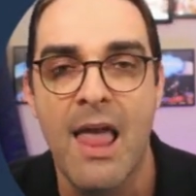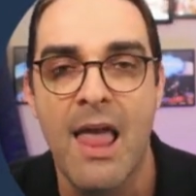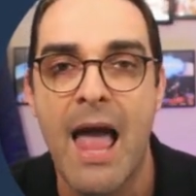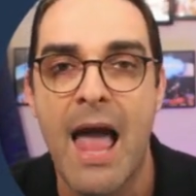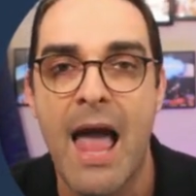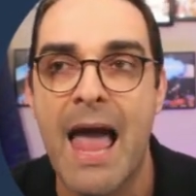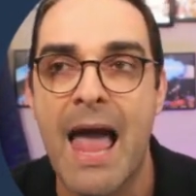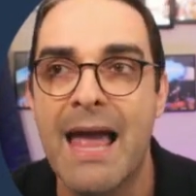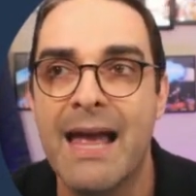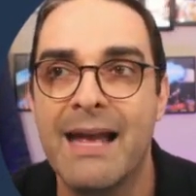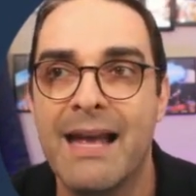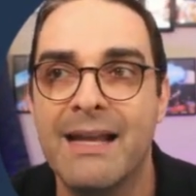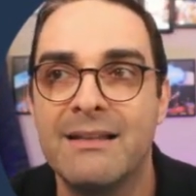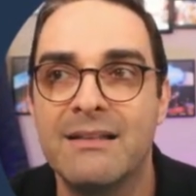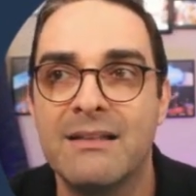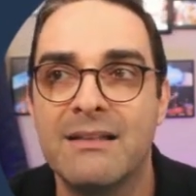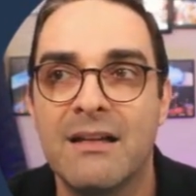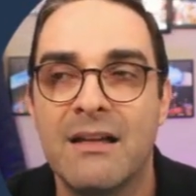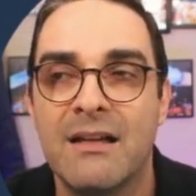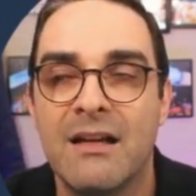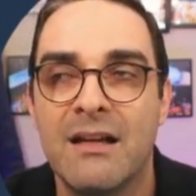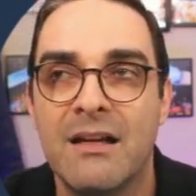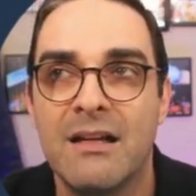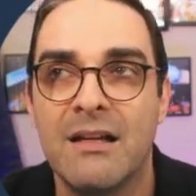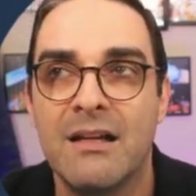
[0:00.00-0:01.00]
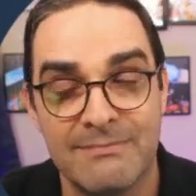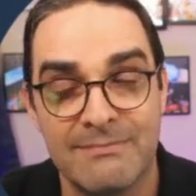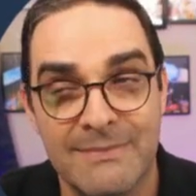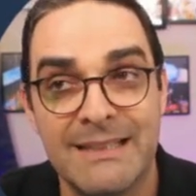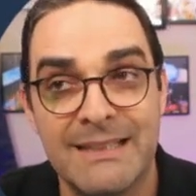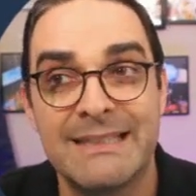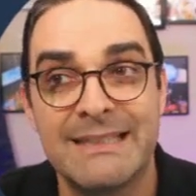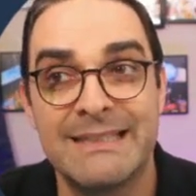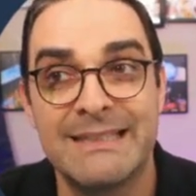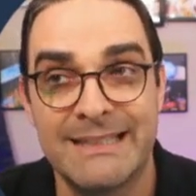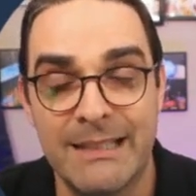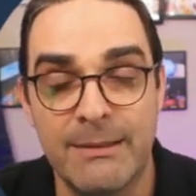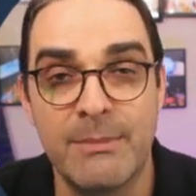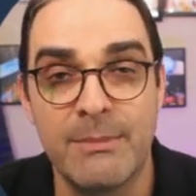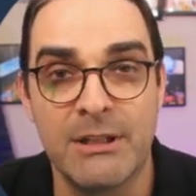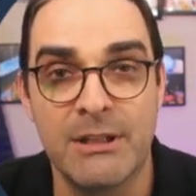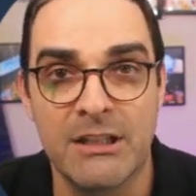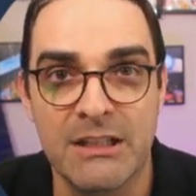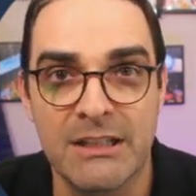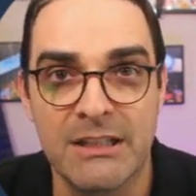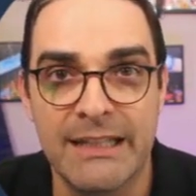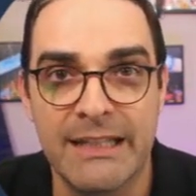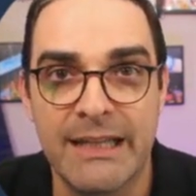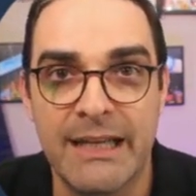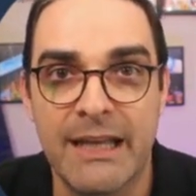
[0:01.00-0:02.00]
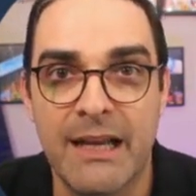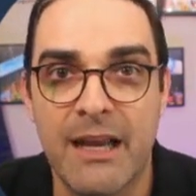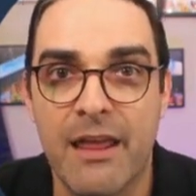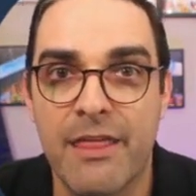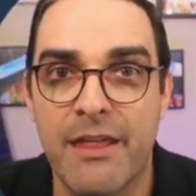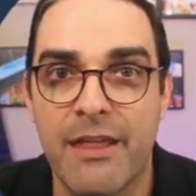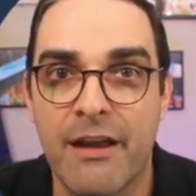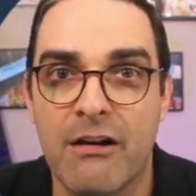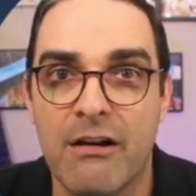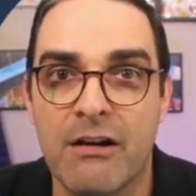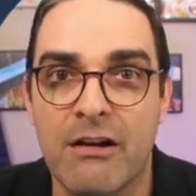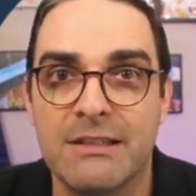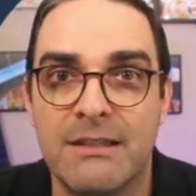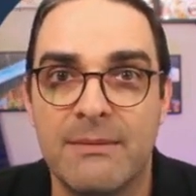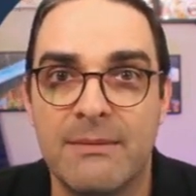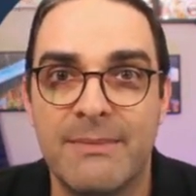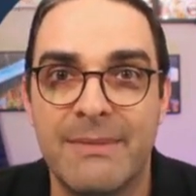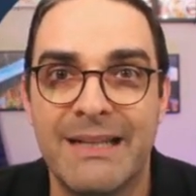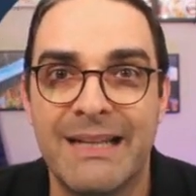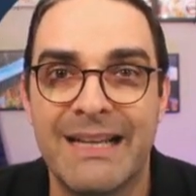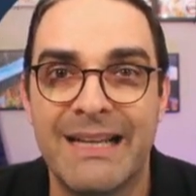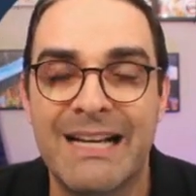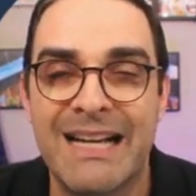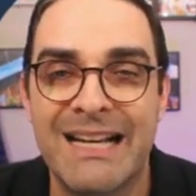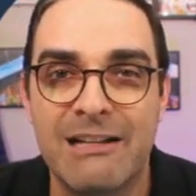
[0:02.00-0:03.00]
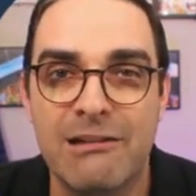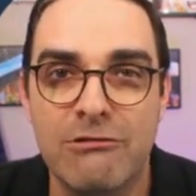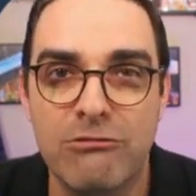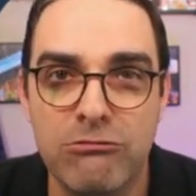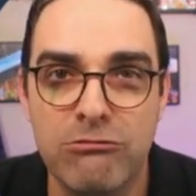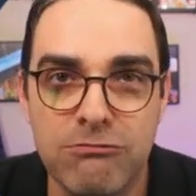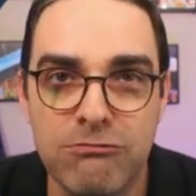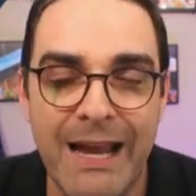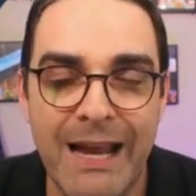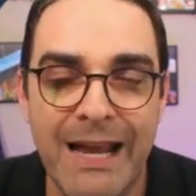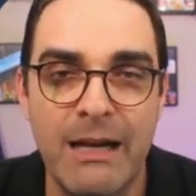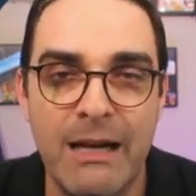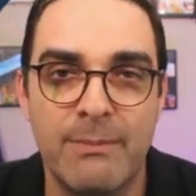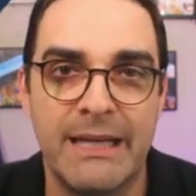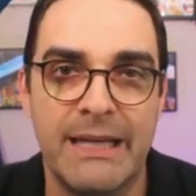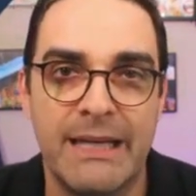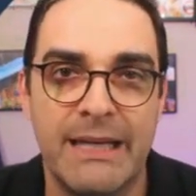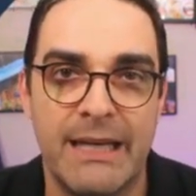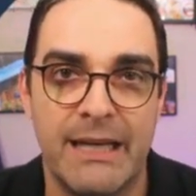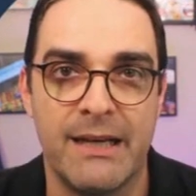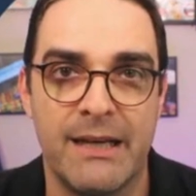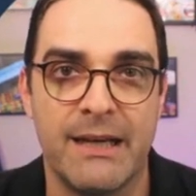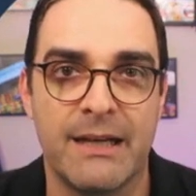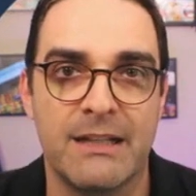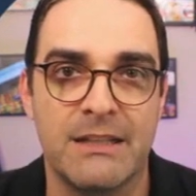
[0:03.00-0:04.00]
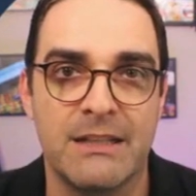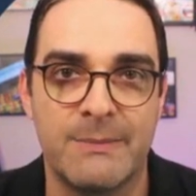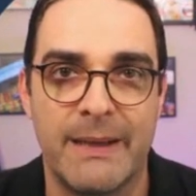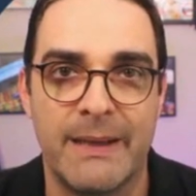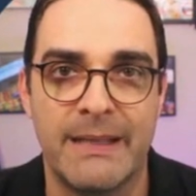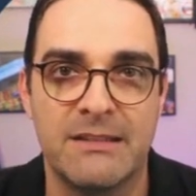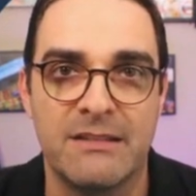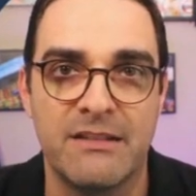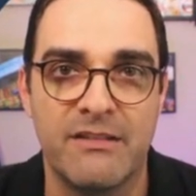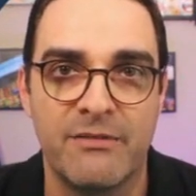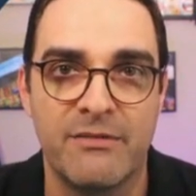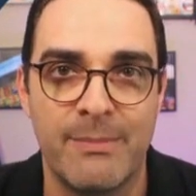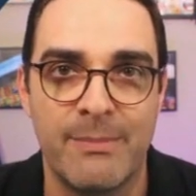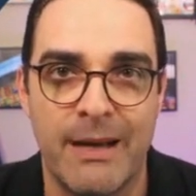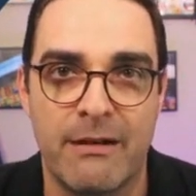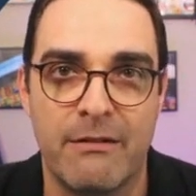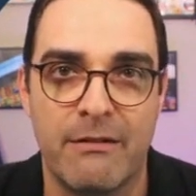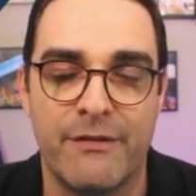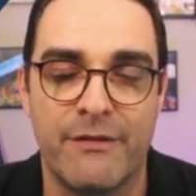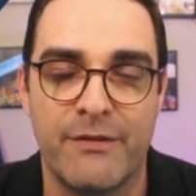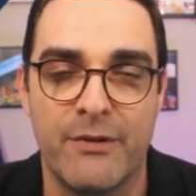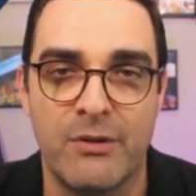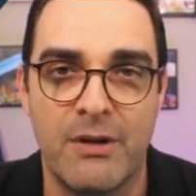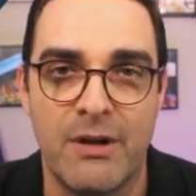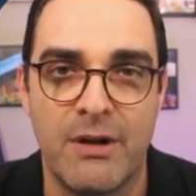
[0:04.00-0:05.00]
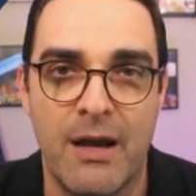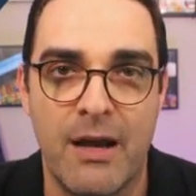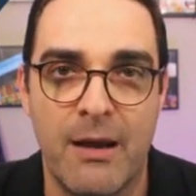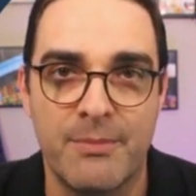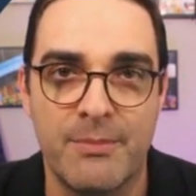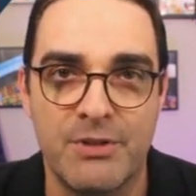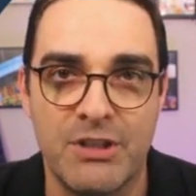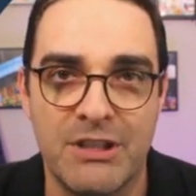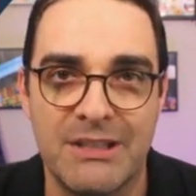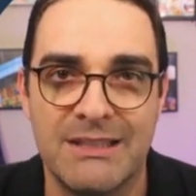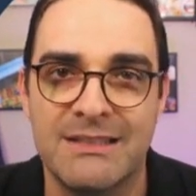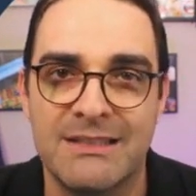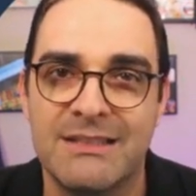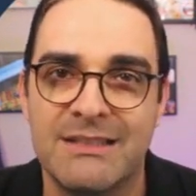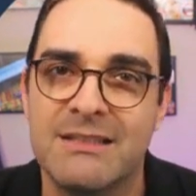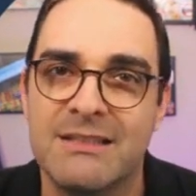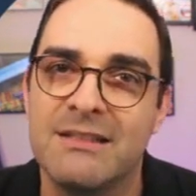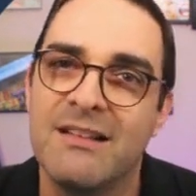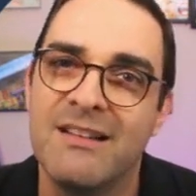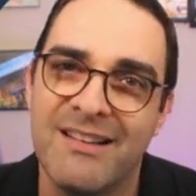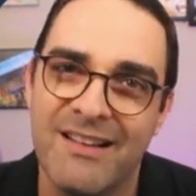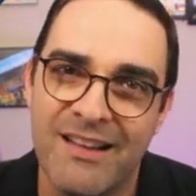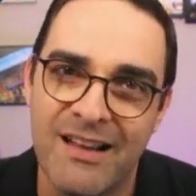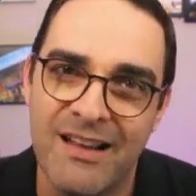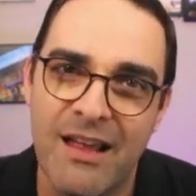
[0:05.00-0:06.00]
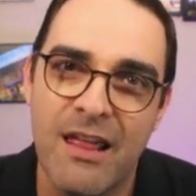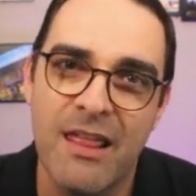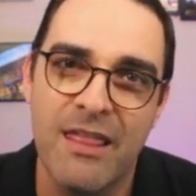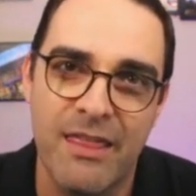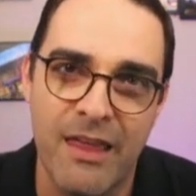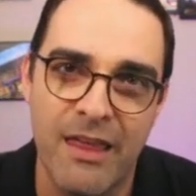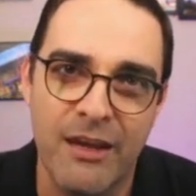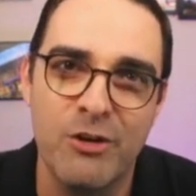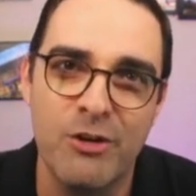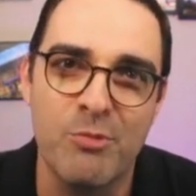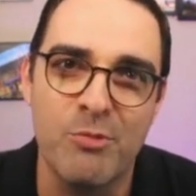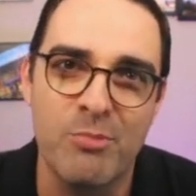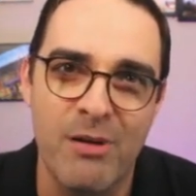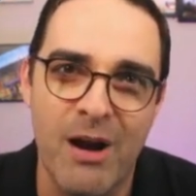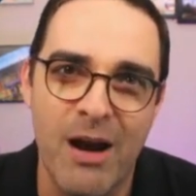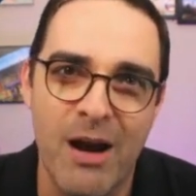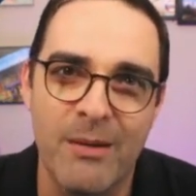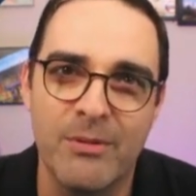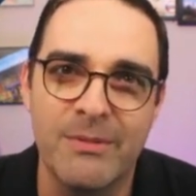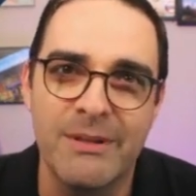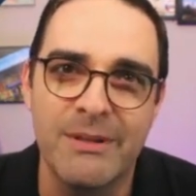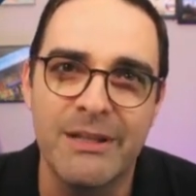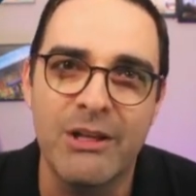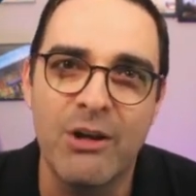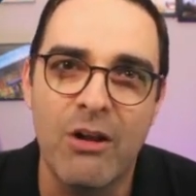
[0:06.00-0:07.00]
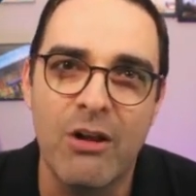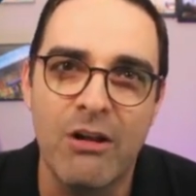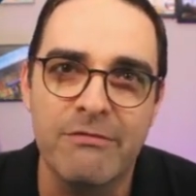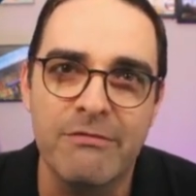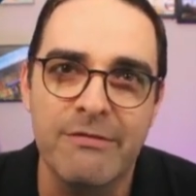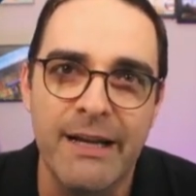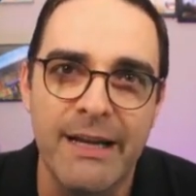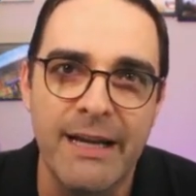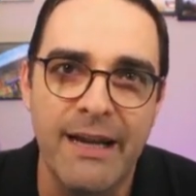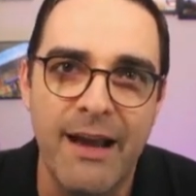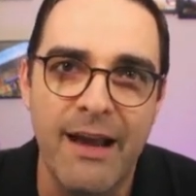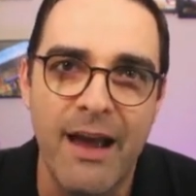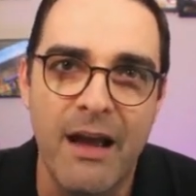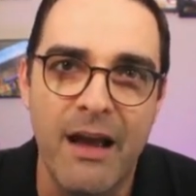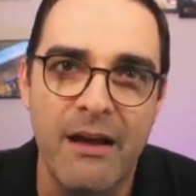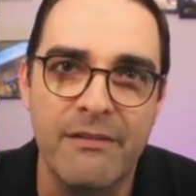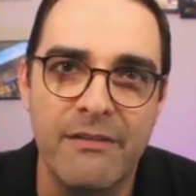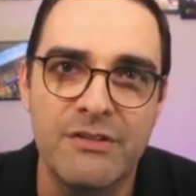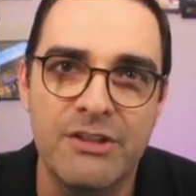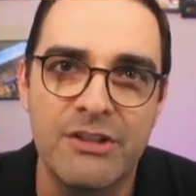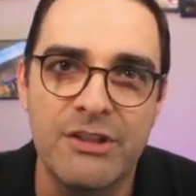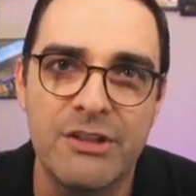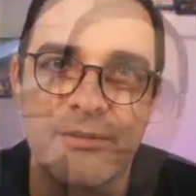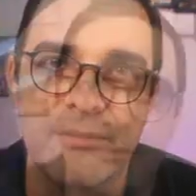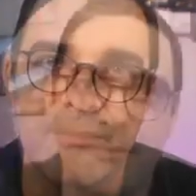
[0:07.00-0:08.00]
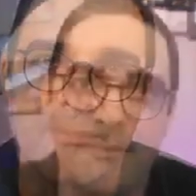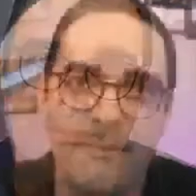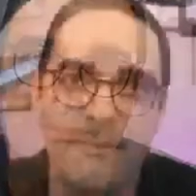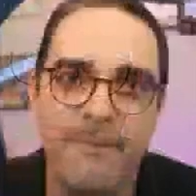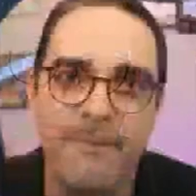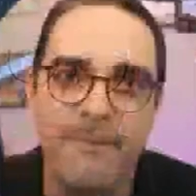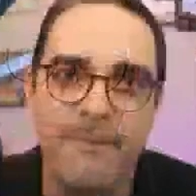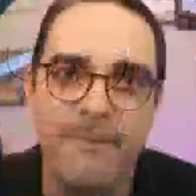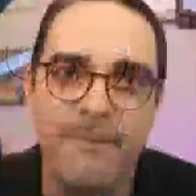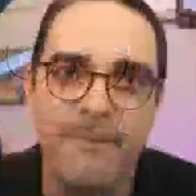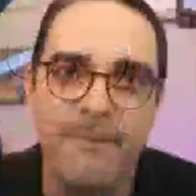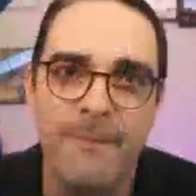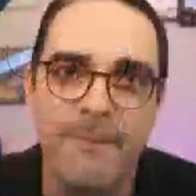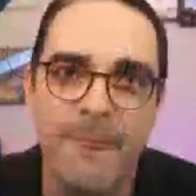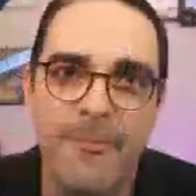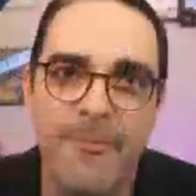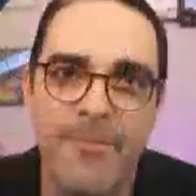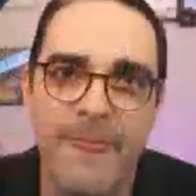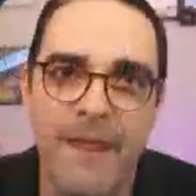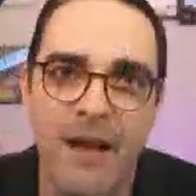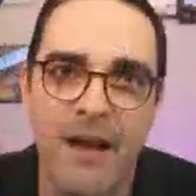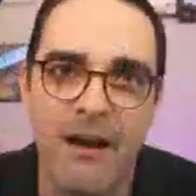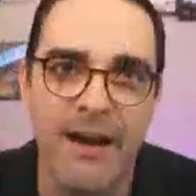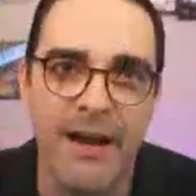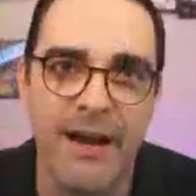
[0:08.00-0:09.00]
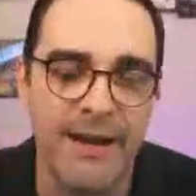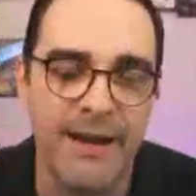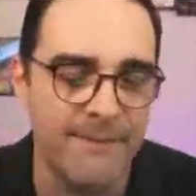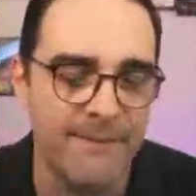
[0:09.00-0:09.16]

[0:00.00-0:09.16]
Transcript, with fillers: And Similarly, there are some incredibly inexpensive microphone options that you probably already have too. All right.